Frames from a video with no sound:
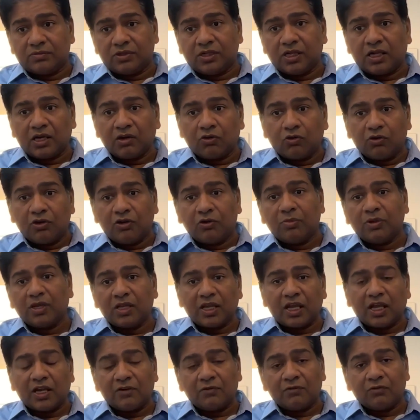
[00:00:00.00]
They are going to be
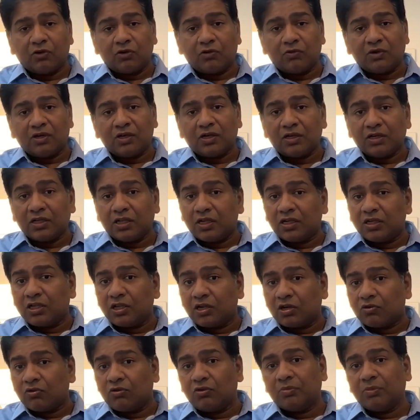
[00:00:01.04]
carried forward, and then
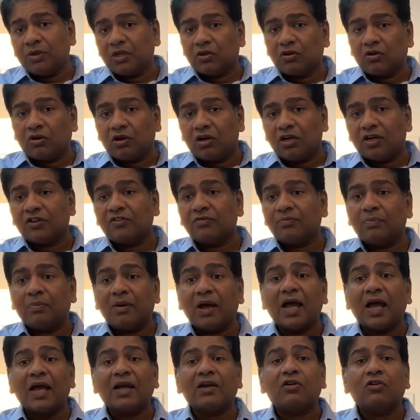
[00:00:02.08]
they are going to be called as
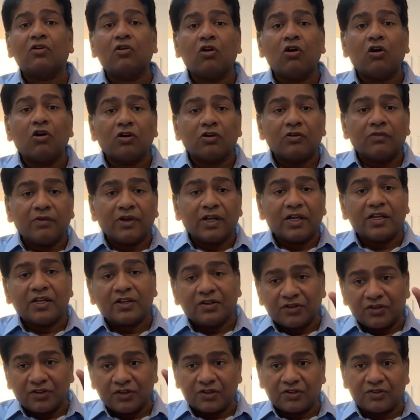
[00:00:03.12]
backlog
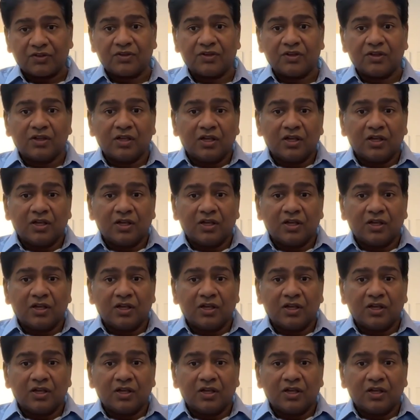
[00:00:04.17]
vacancies.